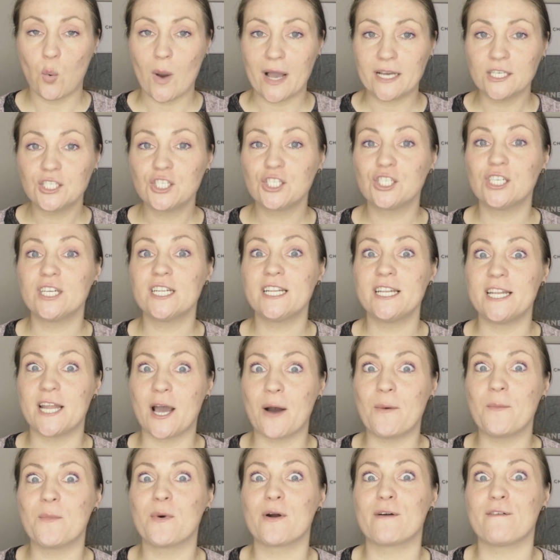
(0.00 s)

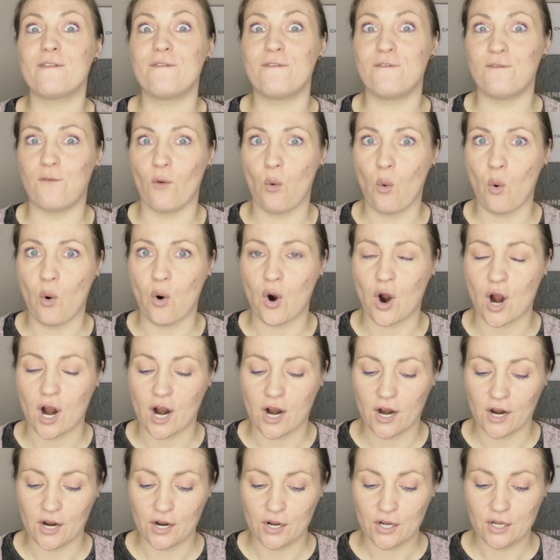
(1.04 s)
Question number
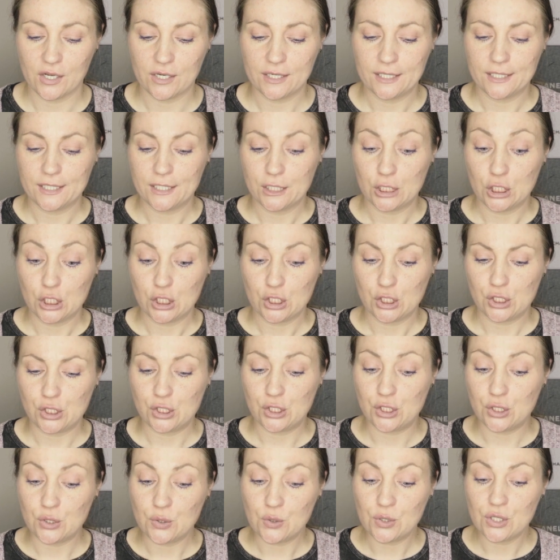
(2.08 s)
4,
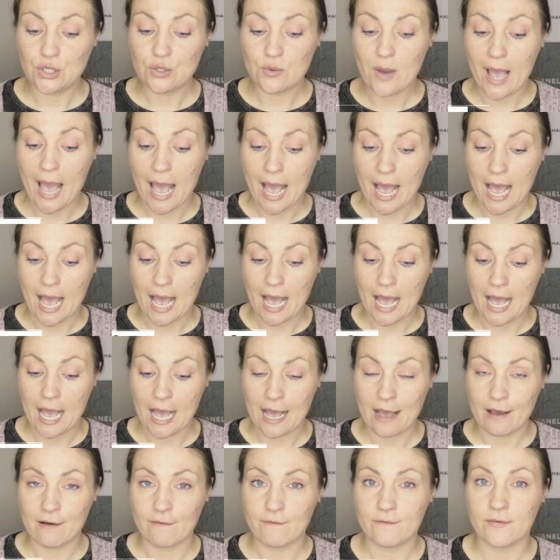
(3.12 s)
do you
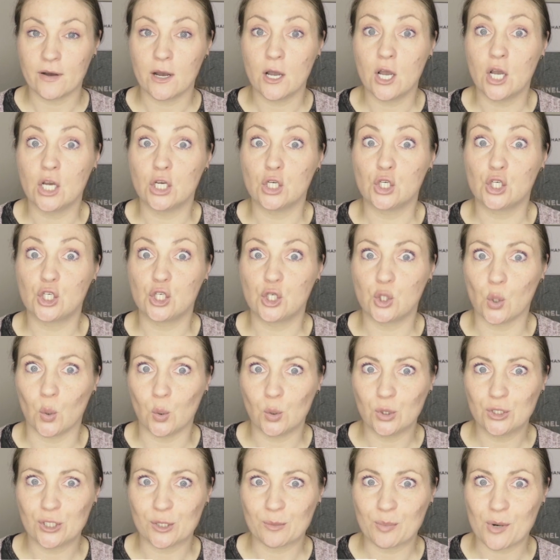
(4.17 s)
have
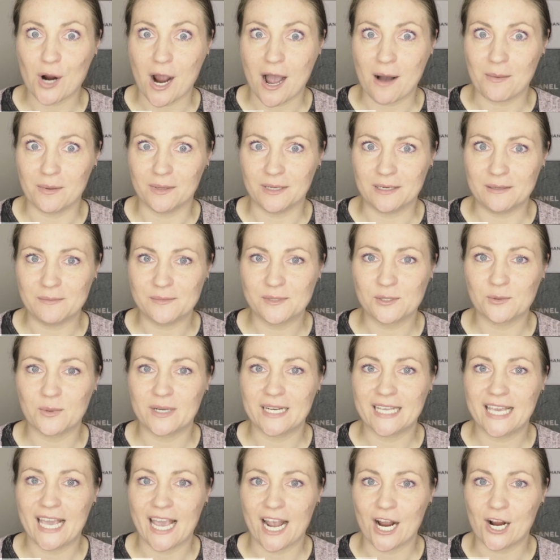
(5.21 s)
shoulder
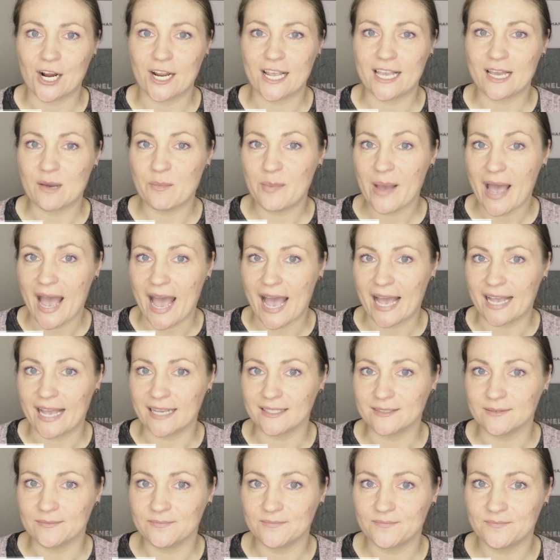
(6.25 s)
problems when carrying a
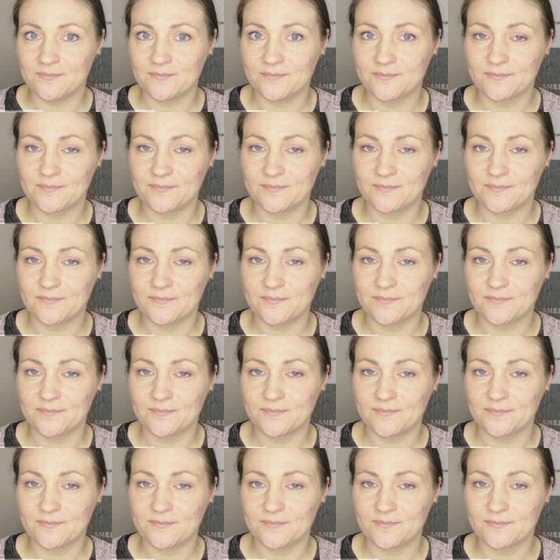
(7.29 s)
bag?